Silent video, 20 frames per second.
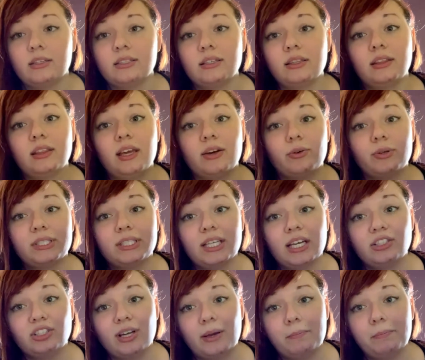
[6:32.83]
there was
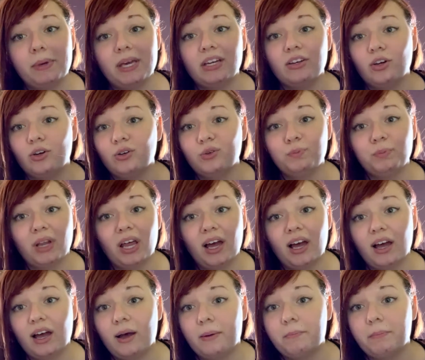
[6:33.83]
such a big
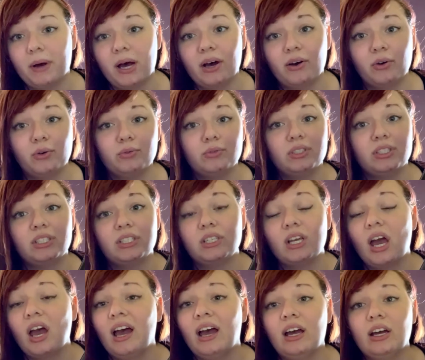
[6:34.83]
hoopla about
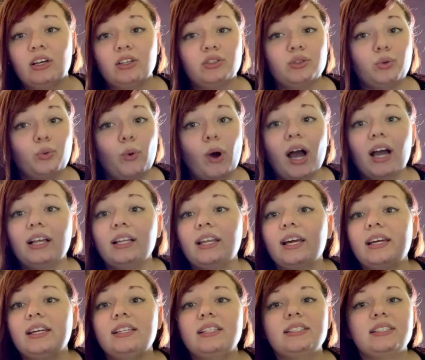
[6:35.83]

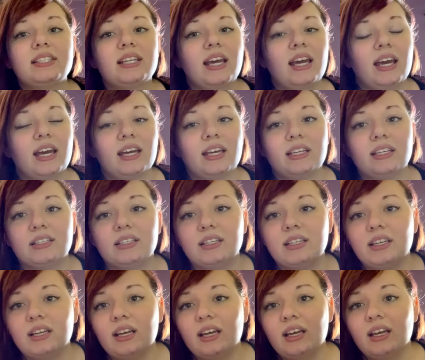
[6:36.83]
Twilight and
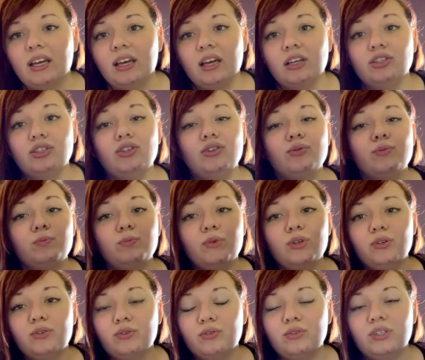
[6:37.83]
New
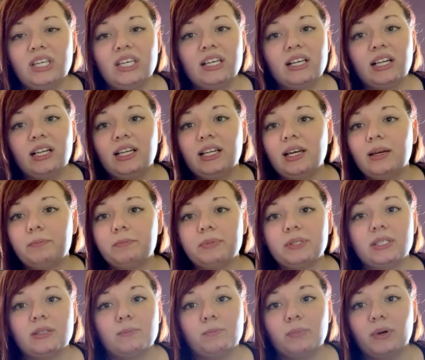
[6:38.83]
Moon,
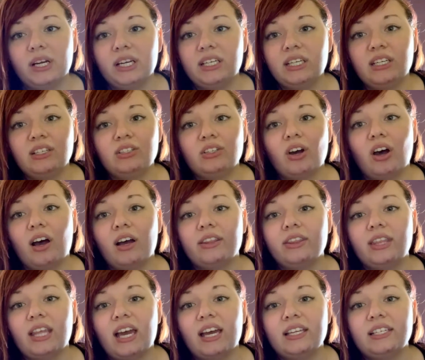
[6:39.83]
Eclipse, and Breaking
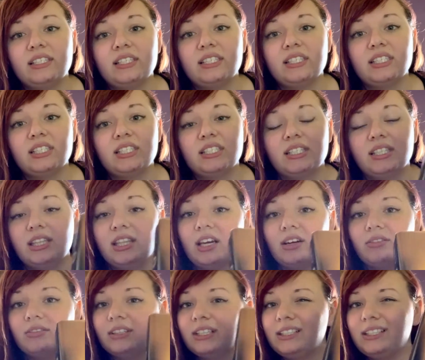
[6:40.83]
Dawn that
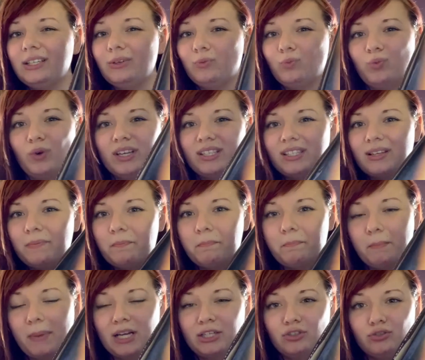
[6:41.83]
there really wasn't
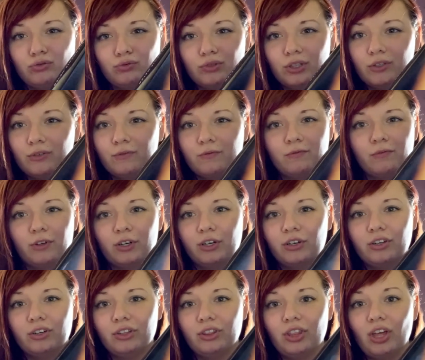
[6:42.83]
much room
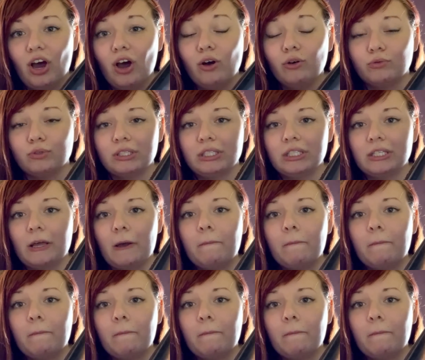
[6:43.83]
for the host.